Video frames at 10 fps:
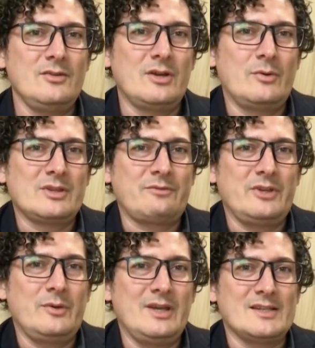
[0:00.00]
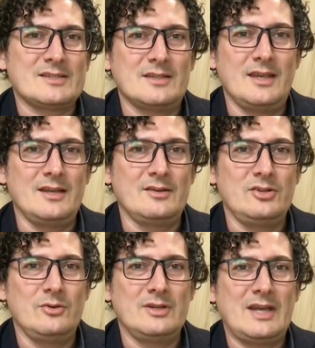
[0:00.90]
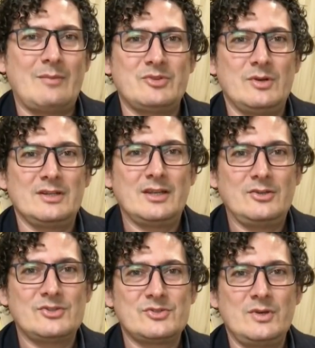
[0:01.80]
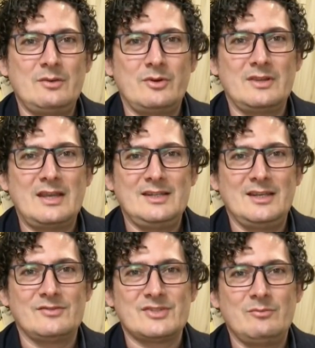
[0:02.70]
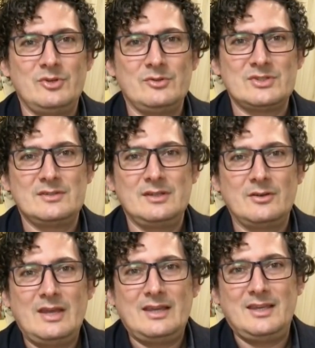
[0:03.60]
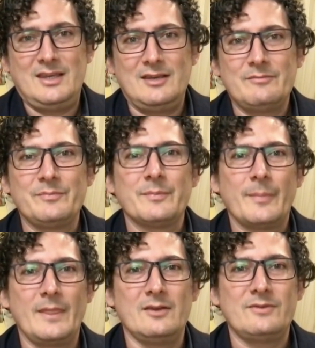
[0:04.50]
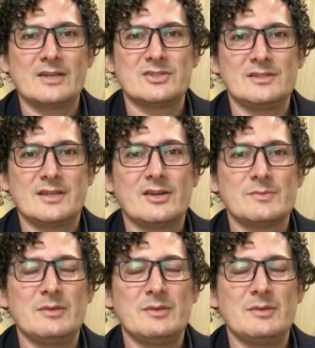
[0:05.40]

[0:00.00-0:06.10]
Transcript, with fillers: you know what the flu is, and you adapt to it and get used to it, where the idea of some new, you know, icky infection scares